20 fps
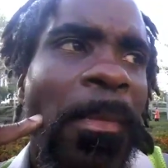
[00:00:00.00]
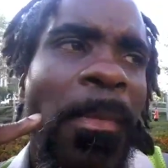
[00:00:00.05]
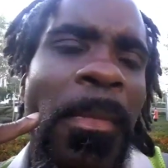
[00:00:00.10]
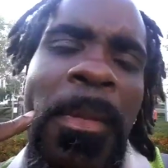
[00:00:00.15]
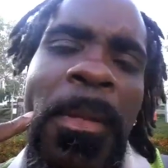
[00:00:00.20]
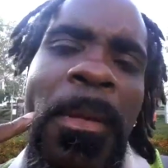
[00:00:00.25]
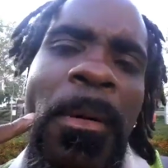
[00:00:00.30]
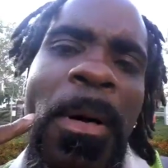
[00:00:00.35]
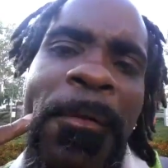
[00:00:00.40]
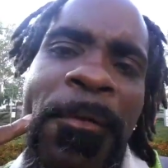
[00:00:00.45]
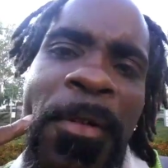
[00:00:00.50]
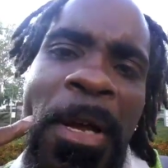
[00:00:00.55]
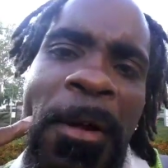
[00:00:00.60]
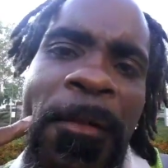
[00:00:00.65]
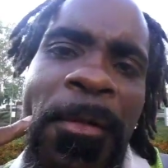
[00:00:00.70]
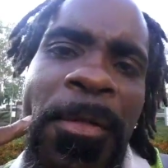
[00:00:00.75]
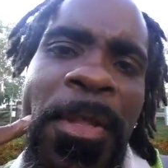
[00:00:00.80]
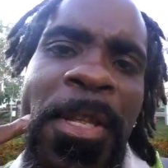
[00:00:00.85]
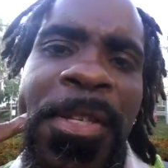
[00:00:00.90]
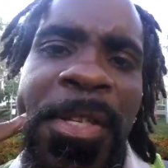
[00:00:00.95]
You know, I've
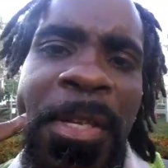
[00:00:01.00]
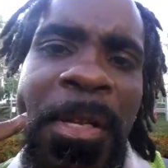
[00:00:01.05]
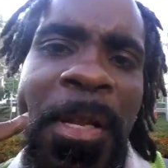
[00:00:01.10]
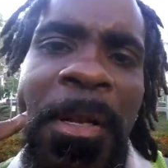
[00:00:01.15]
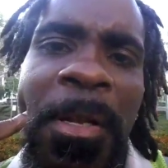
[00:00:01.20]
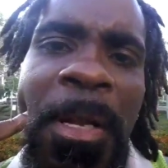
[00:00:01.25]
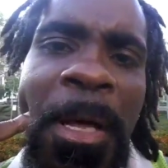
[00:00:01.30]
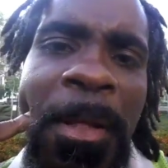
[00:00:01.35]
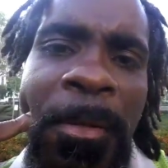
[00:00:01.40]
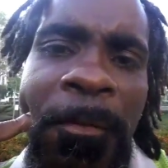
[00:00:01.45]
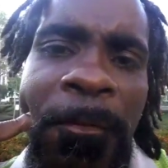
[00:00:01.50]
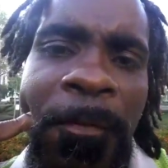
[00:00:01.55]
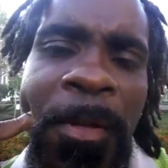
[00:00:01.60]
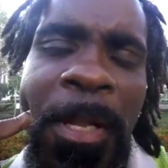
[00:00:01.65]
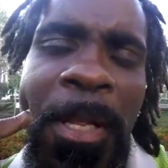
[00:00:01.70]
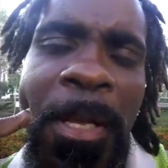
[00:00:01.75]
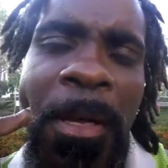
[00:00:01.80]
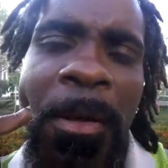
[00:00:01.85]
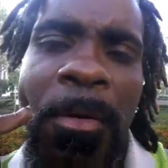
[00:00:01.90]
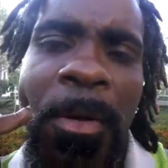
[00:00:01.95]
covered this in another
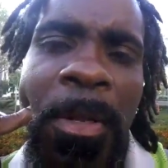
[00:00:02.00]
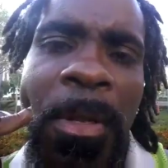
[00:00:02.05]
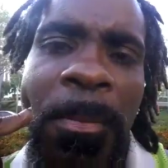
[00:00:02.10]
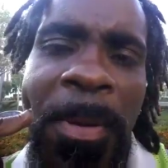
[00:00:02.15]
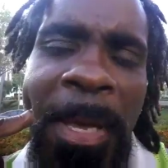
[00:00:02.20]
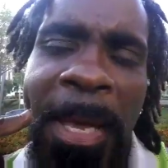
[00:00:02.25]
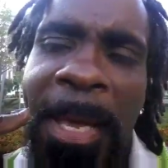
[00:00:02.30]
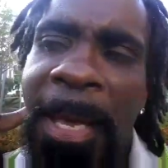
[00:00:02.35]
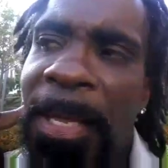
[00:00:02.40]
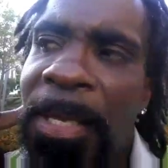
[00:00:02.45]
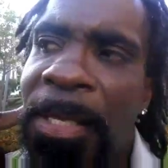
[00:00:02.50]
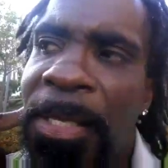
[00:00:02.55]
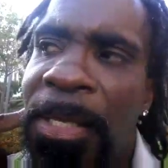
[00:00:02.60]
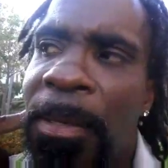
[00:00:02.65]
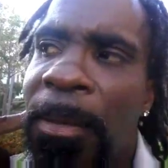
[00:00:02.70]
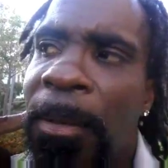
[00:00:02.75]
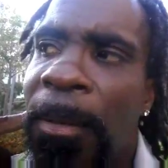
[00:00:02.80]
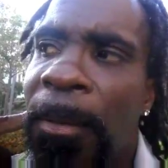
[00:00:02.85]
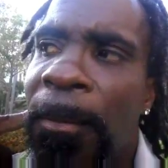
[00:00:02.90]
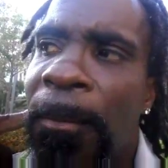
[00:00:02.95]
video in the past,
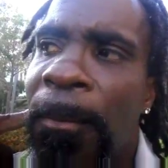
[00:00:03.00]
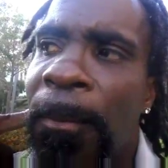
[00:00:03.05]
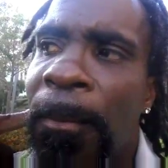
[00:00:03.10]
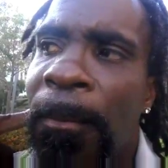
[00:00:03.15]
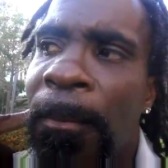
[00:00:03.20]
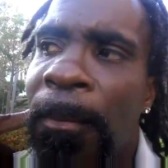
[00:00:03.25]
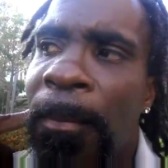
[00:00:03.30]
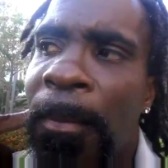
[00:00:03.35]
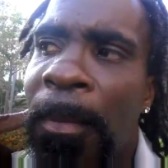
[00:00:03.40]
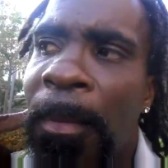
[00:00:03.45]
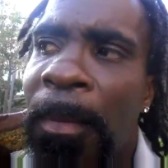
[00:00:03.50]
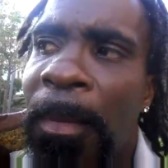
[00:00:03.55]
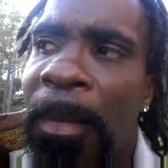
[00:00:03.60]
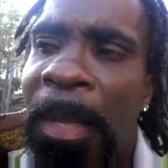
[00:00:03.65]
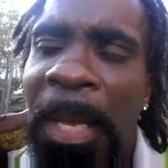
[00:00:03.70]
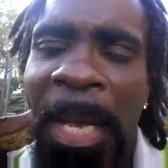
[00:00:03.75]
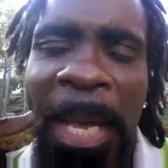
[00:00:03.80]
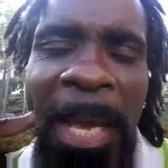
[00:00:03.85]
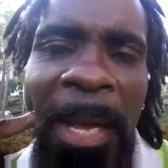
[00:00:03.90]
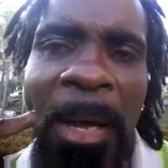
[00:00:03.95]

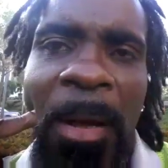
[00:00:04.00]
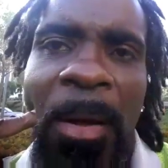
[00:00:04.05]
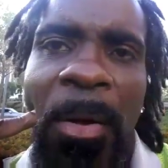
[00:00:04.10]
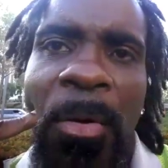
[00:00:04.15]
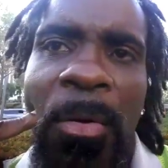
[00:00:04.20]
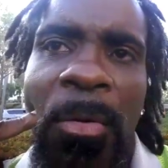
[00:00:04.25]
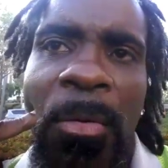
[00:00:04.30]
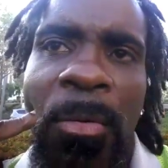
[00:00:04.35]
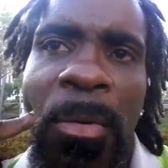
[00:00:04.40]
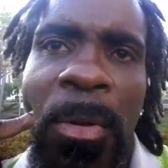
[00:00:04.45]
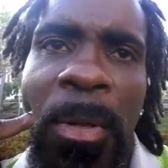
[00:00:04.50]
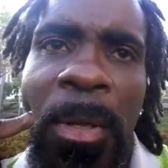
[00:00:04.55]
how